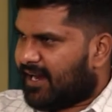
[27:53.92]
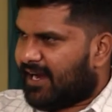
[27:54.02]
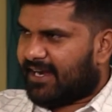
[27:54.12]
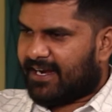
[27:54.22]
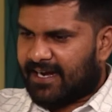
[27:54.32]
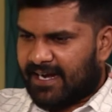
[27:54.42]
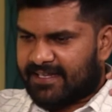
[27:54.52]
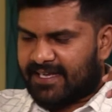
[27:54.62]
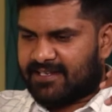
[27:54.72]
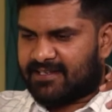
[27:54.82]
Right,
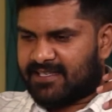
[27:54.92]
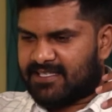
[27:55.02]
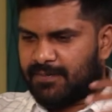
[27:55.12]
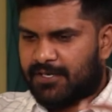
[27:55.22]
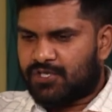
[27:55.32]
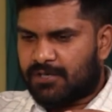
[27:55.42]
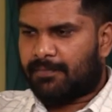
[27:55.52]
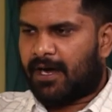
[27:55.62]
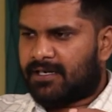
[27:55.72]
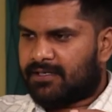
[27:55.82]
that spiritual
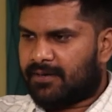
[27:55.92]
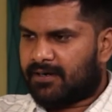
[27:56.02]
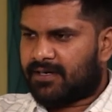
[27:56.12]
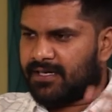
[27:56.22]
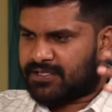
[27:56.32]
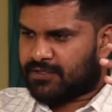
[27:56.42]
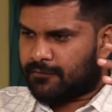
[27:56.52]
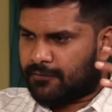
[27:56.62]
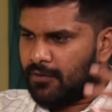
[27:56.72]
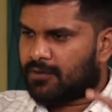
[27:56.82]
part about it is to
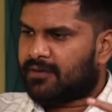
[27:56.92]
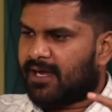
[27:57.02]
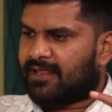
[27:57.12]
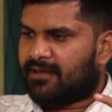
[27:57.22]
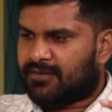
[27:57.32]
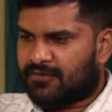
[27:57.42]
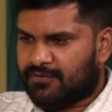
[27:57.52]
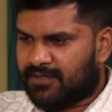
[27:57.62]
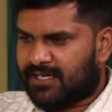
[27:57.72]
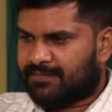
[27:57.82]
flow together
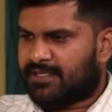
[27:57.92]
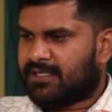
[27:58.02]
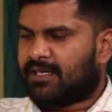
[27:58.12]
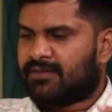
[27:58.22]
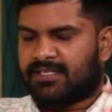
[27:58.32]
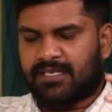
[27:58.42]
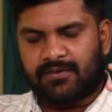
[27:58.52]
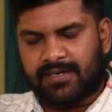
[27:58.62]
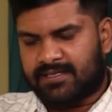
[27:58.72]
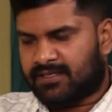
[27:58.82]
through the ups and downs, and
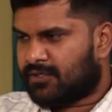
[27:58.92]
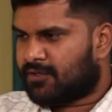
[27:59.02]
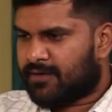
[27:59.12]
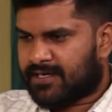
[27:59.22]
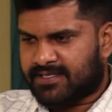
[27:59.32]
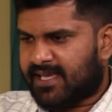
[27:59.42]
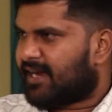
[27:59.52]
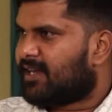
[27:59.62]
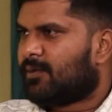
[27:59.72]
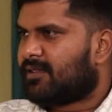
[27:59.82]
you know
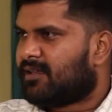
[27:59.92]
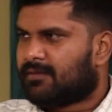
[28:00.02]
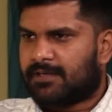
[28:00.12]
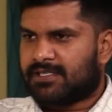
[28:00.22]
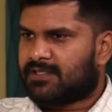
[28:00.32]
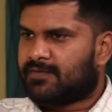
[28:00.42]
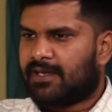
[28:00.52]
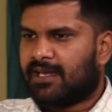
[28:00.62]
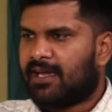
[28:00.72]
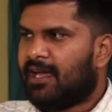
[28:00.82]
exactly what the other person's
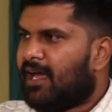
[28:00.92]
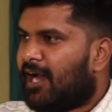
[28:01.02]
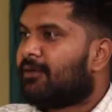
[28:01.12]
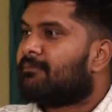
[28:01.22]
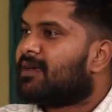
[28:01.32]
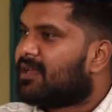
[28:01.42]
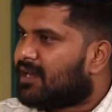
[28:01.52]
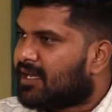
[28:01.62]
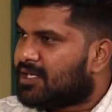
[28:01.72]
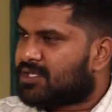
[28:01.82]
feeling, and you're
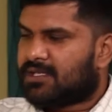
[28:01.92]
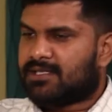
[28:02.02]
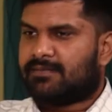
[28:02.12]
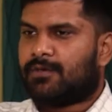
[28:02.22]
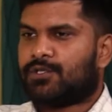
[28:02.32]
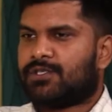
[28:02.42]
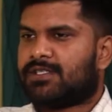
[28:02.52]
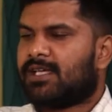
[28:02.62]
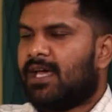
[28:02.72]
mirroring each other's emotions.